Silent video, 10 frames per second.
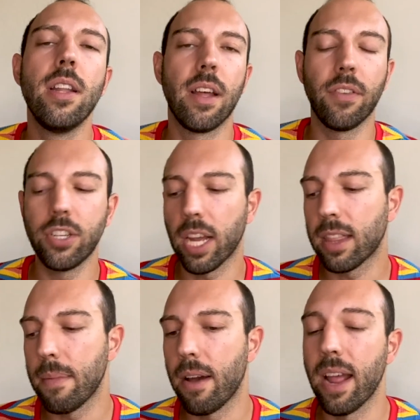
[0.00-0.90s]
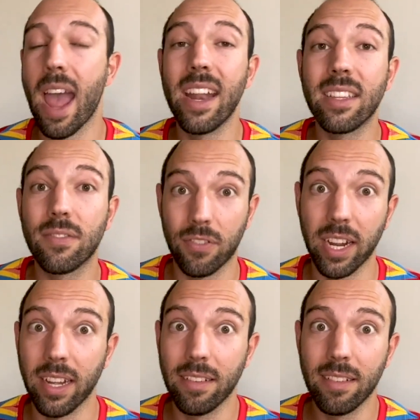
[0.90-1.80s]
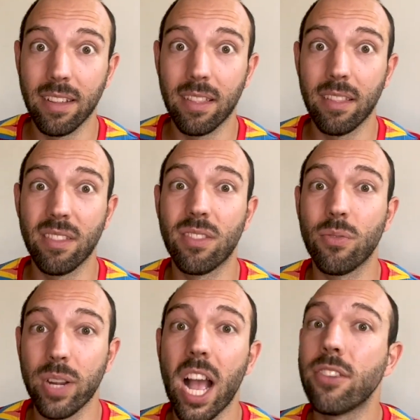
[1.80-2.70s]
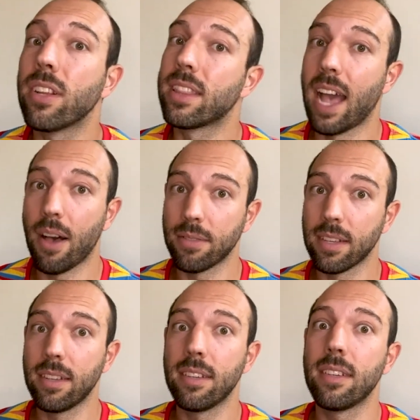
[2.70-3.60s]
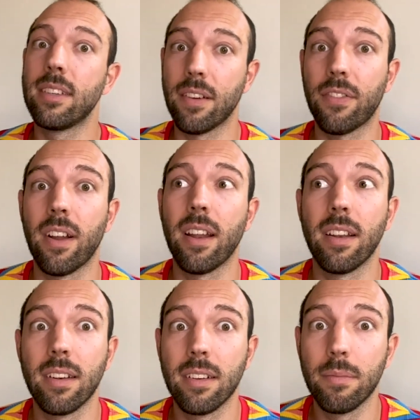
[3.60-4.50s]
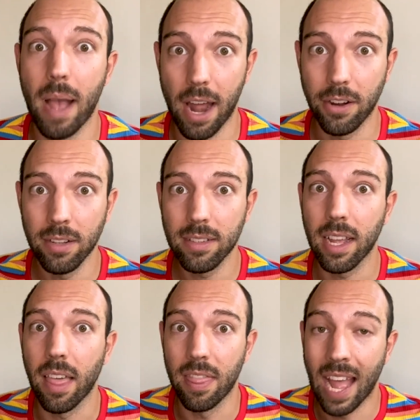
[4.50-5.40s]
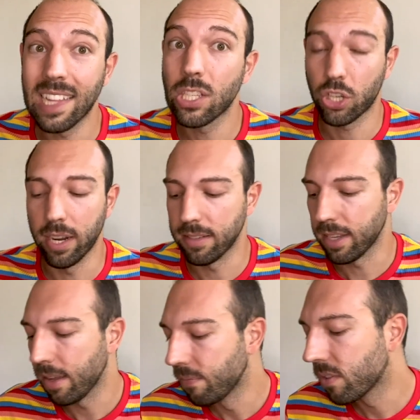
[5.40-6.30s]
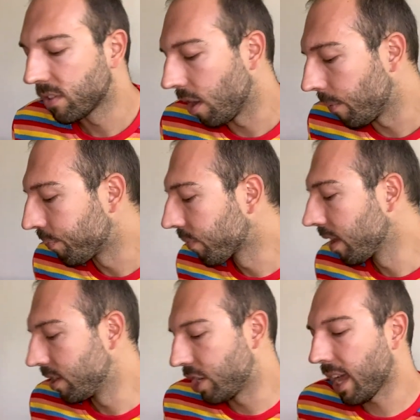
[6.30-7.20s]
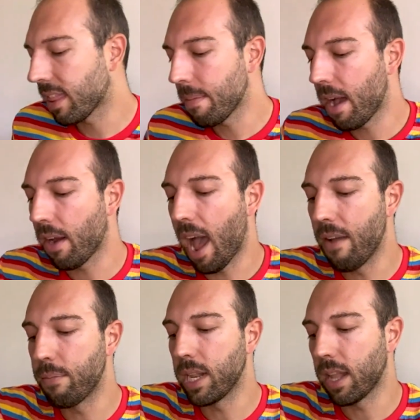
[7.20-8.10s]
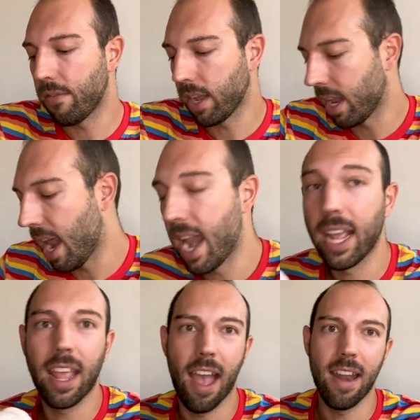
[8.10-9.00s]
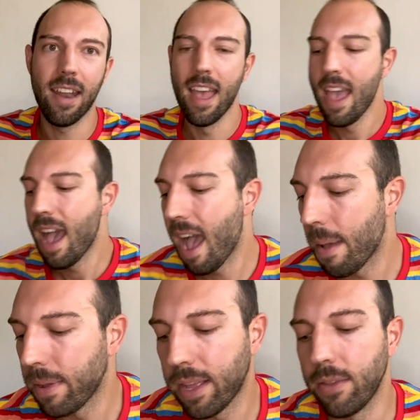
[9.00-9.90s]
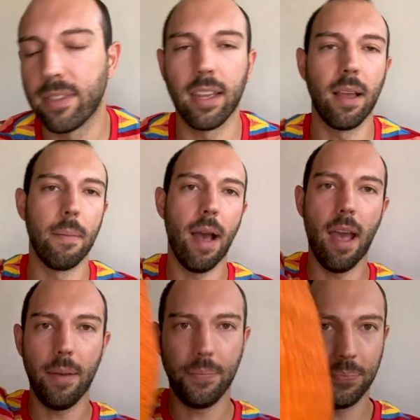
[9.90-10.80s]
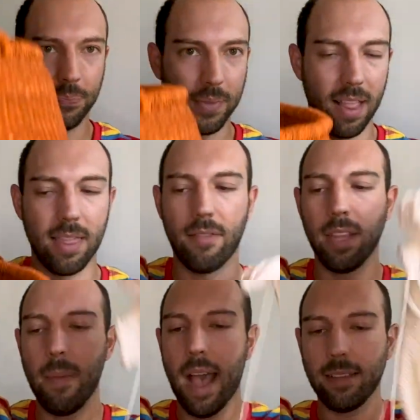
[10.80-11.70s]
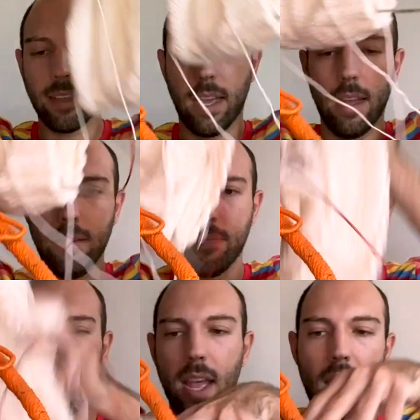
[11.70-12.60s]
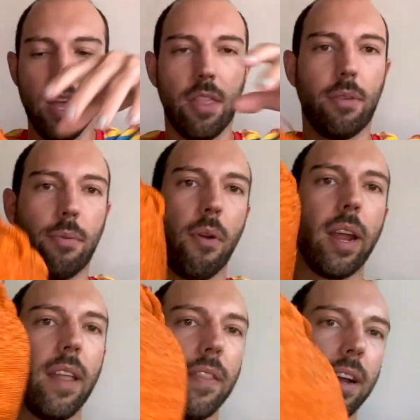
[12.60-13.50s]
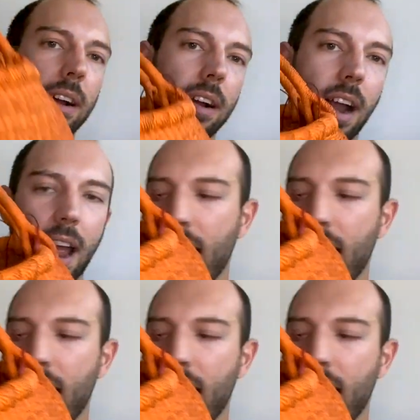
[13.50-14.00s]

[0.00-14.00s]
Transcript: definitely check them out, and it's free. three hundred thousand different patterns, like that's crazy. So check them out, I've been loving it. And again, I'm using my lovely basket, throwing it in there,